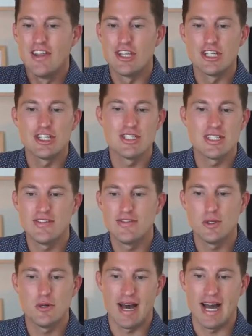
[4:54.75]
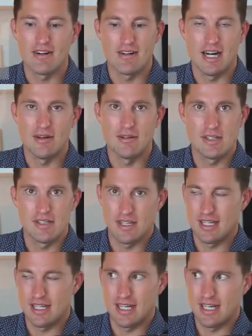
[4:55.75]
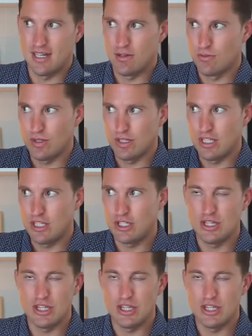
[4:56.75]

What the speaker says: This just gives you a background, like a really good